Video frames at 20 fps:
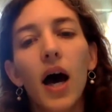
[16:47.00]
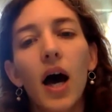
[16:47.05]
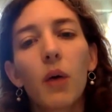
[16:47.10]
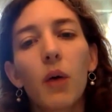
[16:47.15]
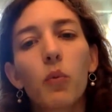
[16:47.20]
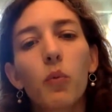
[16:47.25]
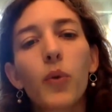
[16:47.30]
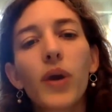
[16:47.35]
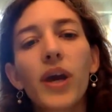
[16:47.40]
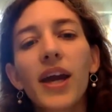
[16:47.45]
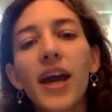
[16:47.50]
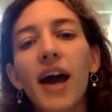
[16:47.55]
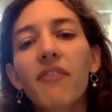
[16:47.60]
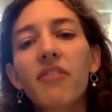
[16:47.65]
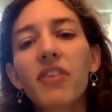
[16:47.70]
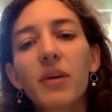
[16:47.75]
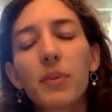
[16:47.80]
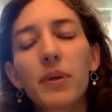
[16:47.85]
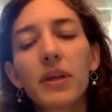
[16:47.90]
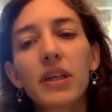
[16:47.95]
we have the
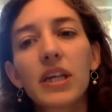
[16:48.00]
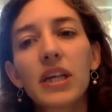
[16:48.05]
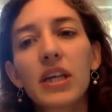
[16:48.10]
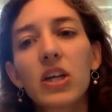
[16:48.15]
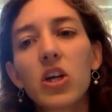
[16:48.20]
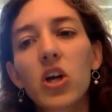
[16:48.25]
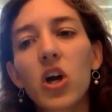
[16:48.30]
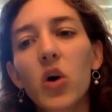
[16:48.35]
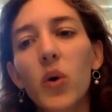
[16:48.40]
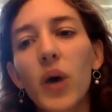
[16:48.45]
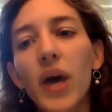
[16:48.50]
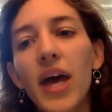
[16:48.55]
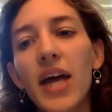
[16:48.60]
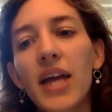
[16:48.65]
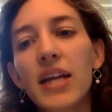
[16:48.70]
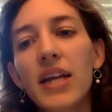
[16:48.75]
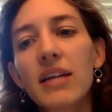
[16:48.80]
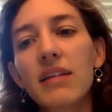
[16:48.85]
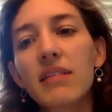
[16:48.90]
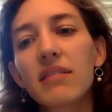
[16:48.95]
ability to go
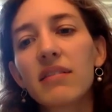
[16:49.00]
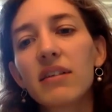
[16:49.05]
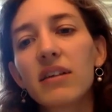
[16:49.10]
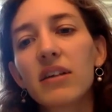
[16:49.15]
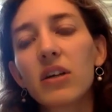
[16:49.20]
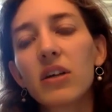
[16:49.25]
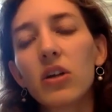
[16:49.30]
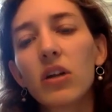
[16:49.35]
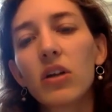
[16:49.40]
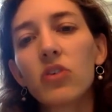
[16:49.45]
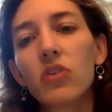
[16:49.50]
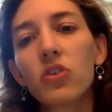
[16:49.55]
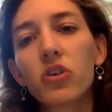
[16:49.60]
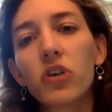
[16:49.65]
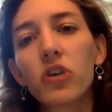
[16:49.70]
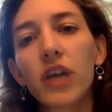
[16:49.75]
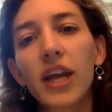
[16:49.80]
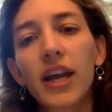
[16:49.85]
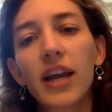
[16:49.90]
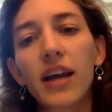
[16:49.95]
in
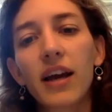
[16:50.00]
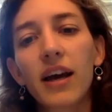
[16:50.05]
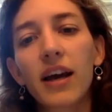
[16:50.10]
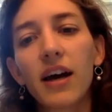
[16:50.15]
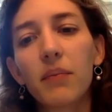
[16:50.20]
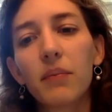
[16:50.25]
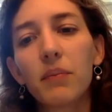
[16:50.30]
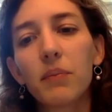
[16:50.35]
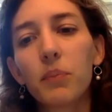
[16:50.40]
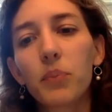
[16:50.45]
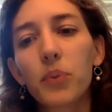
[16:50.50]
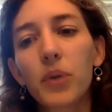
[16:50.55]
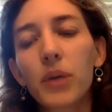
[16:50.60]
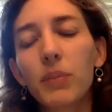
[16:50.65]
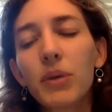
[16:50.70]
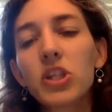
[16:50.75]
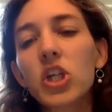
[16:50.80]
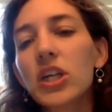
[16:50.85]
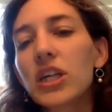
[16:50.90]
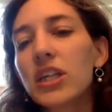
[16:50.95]
during pretty
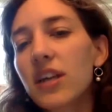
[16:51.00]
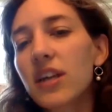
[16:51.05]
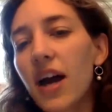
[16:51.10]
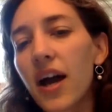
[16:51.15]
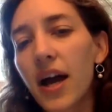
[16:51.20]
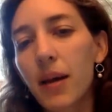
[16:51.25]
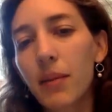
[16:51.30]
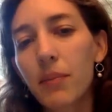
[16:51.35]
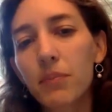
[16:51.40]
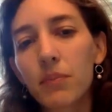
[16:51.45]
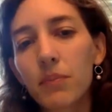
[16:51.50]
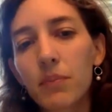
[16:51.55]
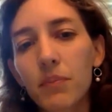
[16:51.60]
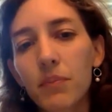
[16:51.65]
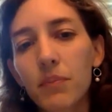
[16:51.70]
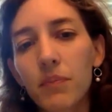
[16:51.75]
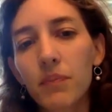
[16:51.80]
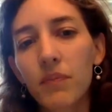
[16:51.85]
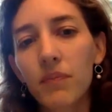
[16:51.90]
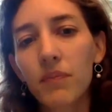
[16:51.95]
much any time
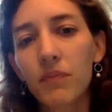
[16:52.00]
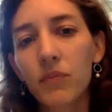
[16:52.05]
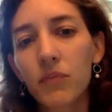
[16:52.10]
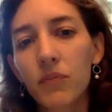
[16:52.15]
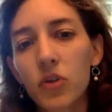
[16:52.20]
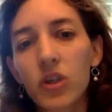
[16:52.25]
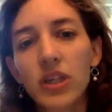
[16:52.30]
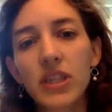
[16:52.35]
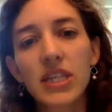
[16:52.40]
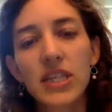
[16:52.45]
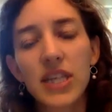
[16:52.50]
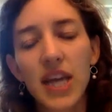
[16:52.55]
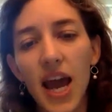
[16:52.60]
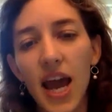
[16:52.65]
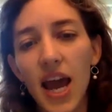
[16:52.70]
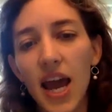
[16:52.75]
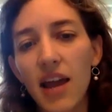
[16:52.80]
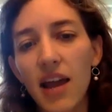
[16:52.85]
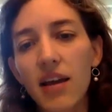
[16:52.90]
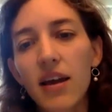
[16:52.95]
during the
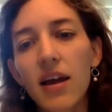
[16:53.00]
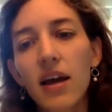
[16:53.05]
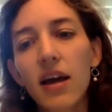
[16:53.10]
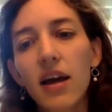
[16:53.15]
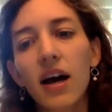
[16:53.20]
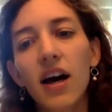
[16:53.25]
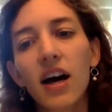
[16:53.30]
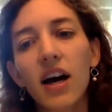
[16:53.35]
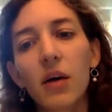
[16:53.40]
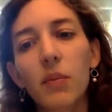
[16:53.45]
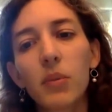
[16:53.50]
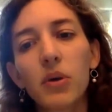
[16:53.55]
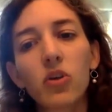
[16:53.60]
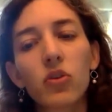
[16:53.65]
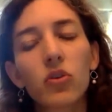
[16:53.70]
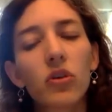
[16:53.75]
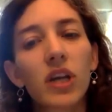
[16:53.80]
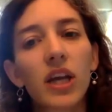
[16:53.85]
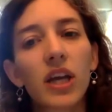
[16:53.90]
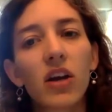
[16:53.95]
day,
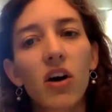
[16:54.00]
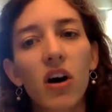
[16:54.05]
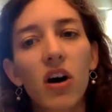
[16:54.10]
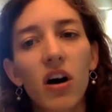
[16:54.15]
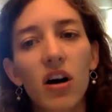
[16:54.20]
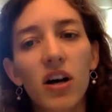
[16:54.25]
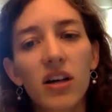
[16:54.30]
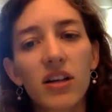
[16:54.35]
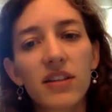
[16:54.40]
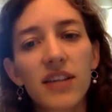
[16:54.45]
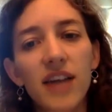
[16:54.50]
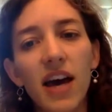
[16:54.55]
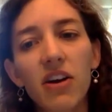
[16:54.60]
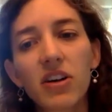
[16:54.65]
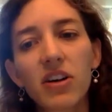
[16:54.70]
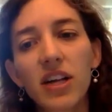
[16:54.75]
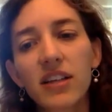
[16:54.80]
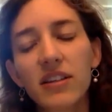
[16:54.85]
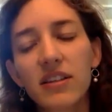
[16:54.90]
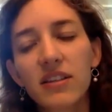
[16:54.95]
including on
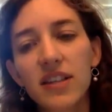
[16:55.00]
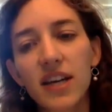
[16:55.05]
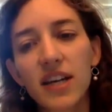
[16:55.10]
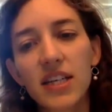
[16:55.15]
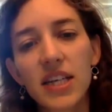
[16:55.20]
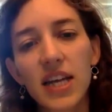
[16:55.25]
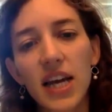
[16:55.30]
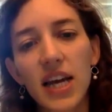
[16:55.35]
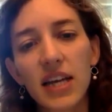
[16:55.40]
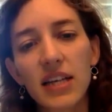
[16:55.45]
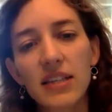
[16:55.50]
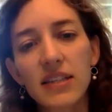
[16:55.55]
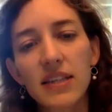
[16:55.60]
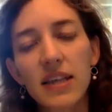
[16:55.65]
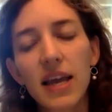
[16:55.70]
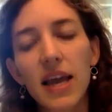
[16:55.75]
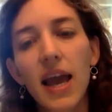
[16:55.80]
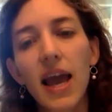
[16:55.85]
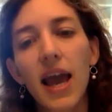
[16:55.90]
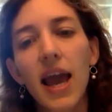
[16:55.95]
Saturdays and Sundays,
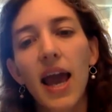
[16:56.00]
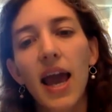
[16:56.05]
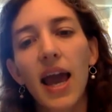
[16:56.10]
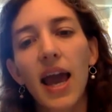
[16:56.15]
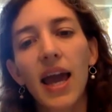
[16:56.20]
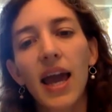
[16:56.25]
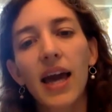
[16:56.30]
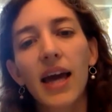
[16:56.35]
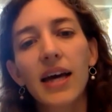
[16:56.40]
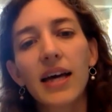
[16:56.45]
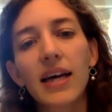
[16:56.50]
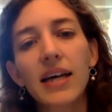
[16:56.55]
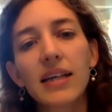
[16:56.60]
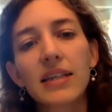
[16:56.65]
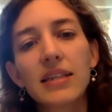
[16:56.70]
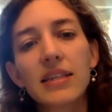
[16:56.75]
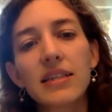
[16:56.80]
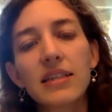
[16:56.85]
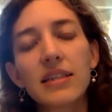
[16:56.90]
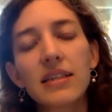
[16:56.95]

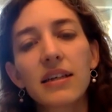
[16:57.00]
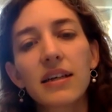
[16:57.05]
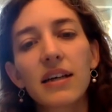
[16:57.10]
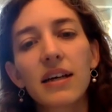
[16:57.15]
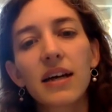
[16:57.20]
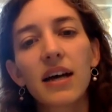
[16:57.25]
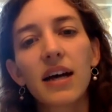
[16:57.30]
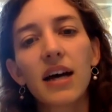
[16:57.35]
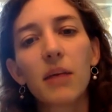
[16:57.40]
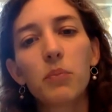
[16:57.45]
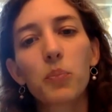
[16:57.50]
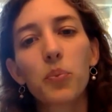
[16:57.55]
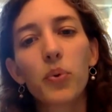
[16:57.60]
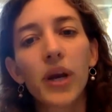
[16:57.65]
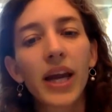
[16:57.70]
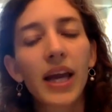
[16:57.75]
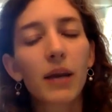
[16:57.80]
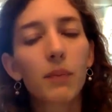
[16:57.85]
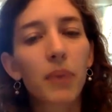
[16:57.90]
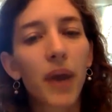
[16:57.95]
and
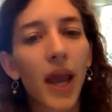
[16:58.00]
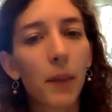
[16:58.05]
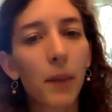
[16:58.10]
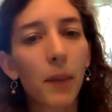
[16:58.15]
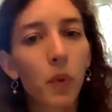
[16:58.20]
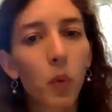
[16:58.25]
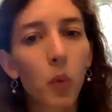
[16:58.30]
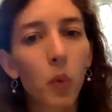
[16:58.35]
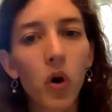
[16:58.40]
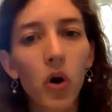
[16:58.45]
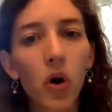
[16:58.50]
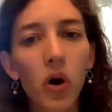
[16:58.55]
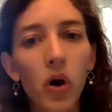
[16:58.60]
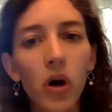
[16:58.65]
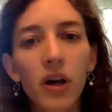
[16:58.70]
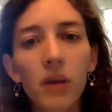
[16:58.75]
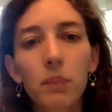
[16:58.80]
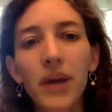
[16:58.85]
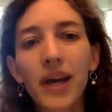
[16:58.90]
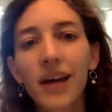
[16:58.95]
bring in paperwork,
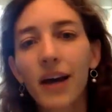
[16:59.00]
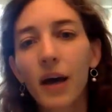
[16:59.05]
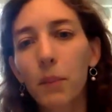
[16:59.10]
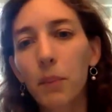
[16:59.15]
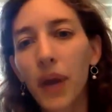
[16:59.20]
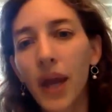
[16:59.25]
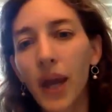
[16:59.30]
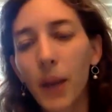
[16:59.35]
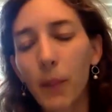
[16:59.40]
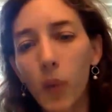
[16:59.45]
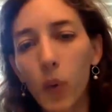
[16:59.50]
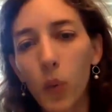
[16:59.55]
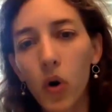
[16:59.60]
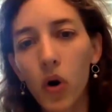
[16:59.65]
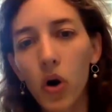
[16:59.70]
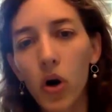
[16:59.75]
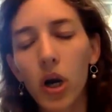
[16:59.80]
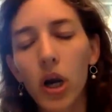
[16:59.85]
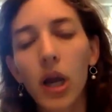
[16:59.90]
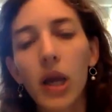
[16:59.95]
pick up
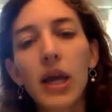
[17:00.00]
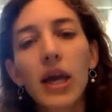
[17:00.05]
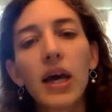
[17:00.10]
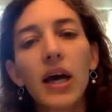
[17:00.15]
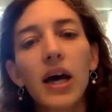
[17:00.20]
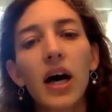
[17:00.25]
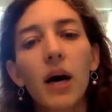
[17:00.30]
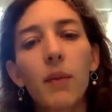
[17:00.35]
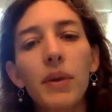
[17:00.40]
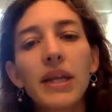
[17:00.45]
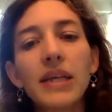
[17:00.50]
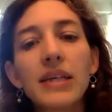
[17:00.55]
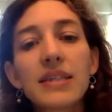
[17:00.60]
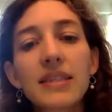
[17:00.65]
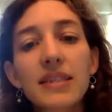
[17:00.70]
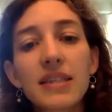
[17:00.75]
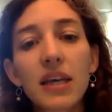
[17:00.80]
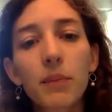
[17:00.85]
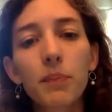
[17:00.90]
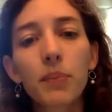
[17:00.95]
paperwork. It is
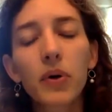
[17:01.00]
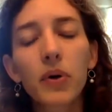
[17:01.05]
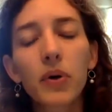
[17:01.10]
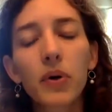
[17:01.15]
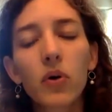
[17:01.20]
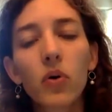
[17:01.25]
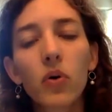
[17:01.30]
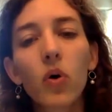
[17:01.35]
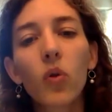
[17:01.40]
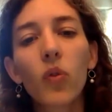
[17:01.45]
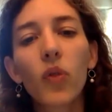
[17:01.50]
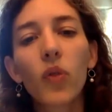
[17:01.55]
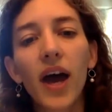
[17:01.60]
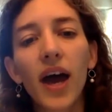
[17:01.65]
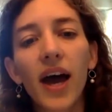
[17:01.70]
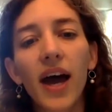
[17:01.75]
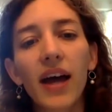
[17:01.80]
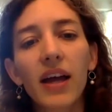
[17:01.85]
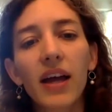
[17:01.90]
typical that